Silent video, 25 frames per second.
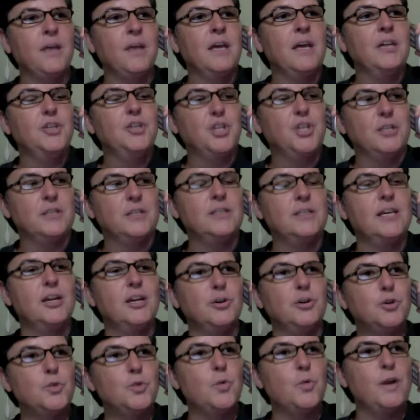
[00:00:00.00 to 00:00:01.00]
just 10
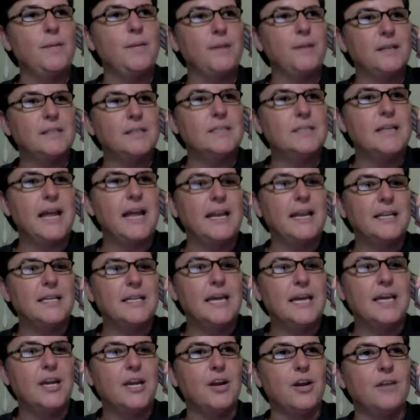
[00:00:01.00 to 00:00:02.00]
or 20 minutes a day to
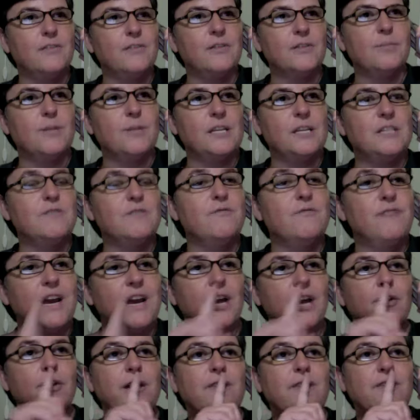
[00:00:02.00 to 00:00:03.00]
take care of some of these
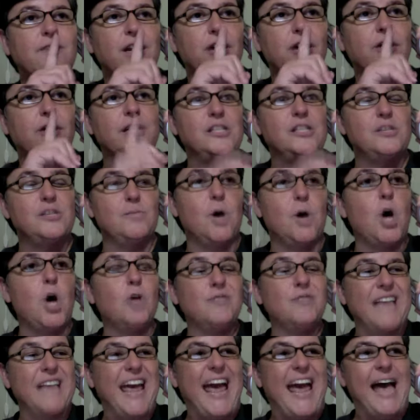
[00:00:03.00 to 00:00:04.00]
very, very small
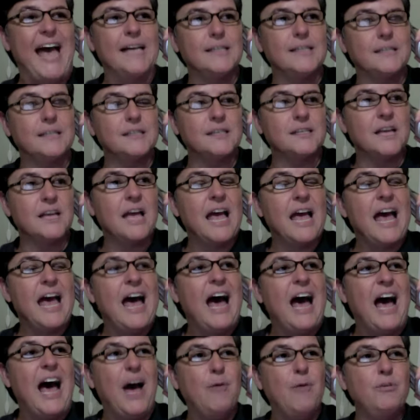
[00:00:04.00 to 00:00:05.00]
tasks,
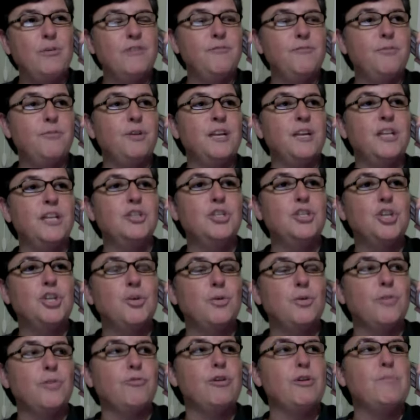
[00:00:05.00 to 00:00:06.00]
I would have put in 2
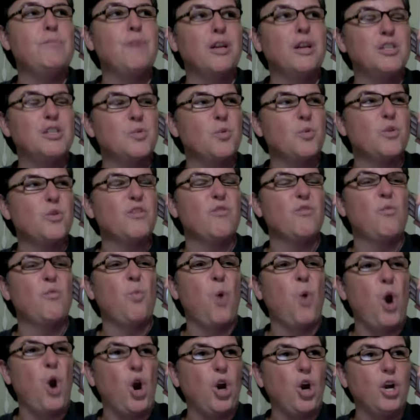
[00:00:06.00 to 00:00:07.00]
or 3 months worth of
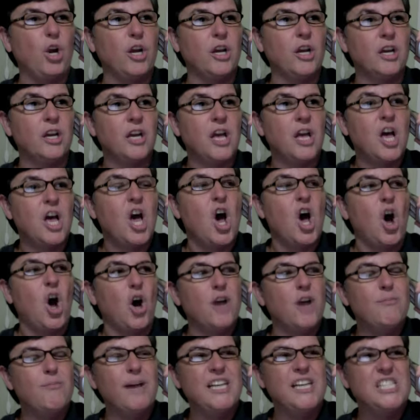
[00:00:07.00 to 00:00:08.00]
work
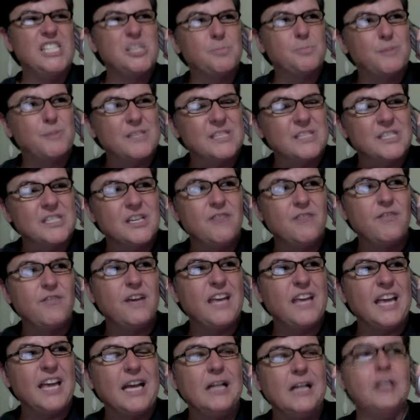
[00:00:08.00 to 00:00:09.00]
on my
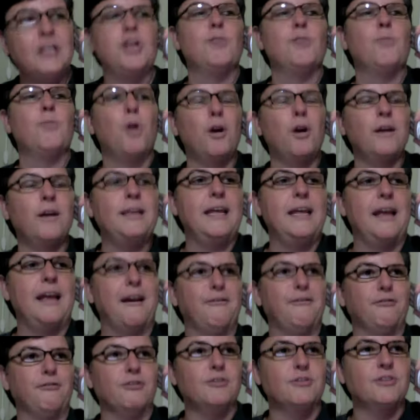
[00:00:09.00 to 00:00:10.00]
specific and clear marketing
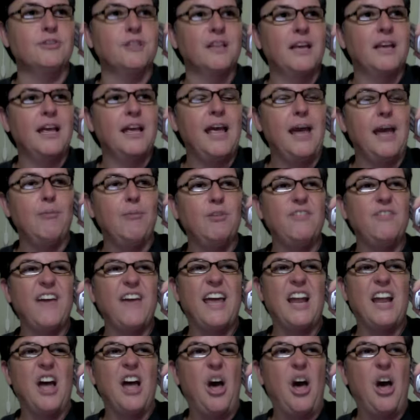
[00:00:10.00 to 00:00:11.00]
efforts and would have
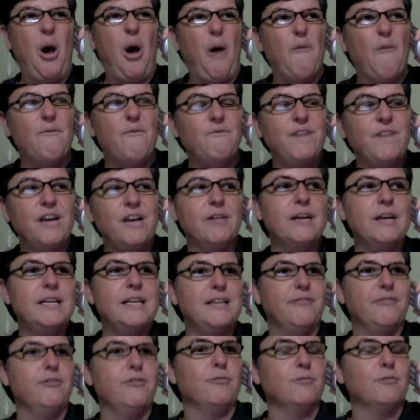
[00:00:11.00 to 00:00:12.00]
had a very
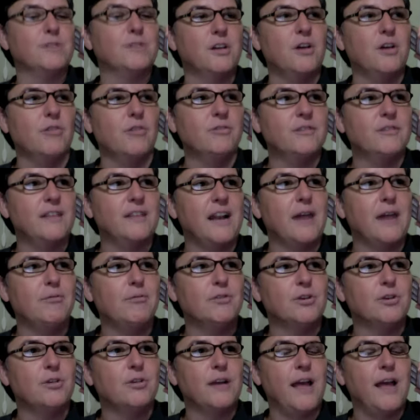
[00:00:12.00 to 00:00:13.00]
different result than I
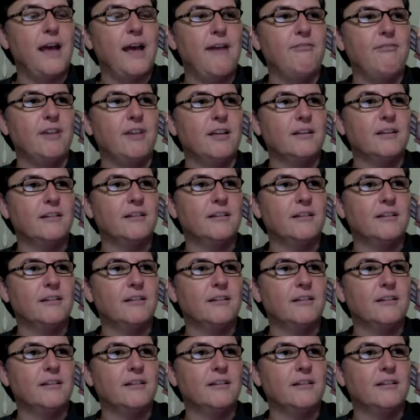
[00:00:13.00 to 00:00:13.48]
was already having.